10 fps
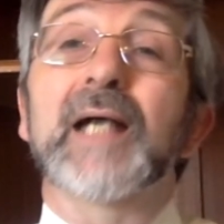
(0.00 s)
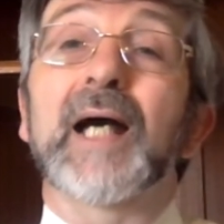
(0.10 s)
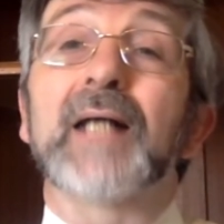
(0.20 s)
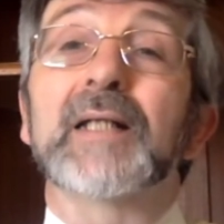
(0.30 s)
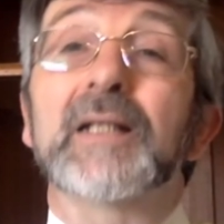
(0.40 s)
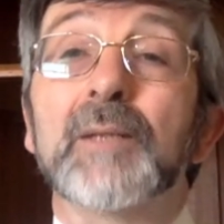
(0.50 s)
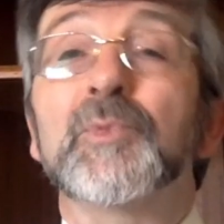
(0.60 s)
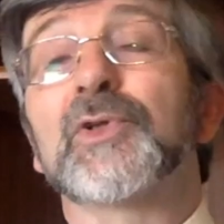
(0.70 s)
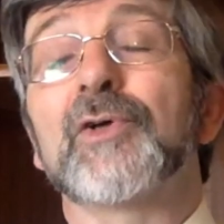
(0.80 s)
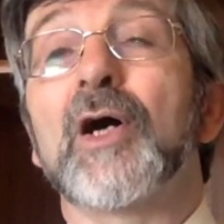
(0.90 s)
and a
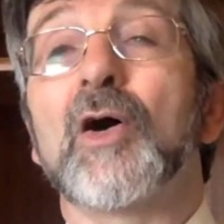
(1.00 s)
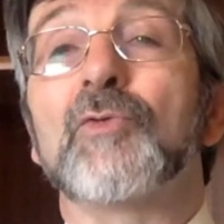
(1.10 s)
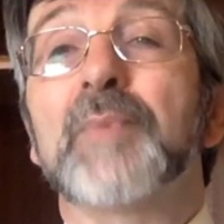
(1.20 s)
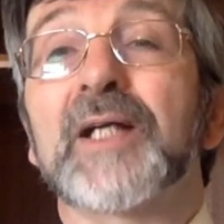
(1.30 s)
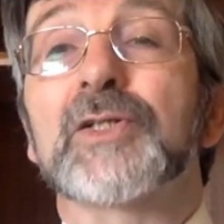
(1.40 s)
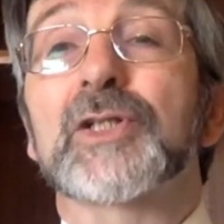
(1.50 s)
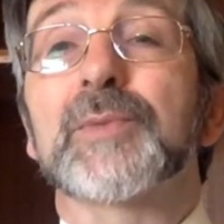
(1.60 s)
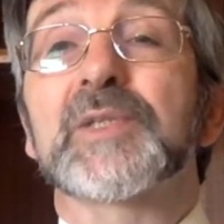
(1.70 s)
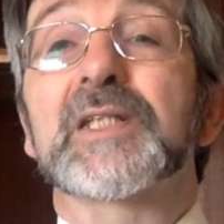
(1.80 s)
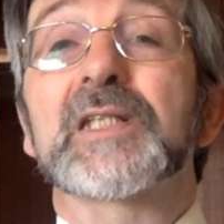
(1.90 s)
number of
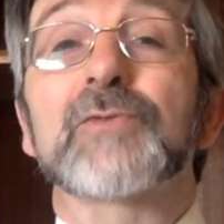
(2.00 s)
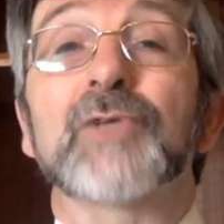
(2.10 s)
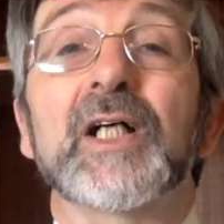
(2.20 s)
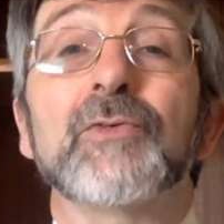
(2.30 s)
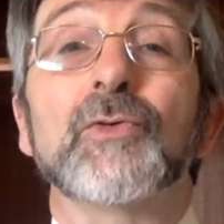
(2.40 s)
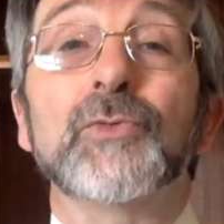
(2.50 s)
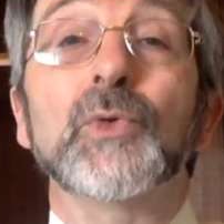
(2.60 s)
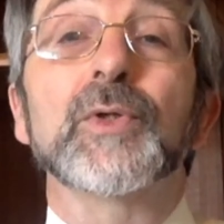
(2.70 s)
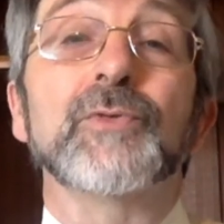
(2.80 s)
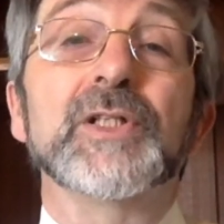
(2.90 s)
manuscripts that survive
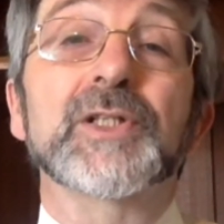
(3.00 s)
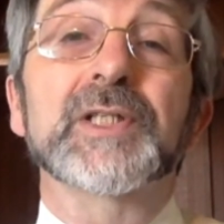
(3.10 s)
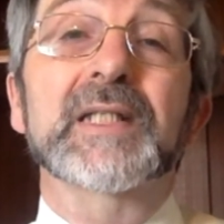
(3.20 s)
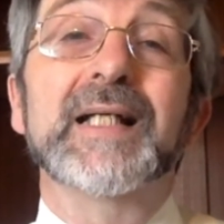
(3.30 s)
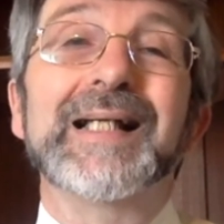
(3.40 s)
for Ephesians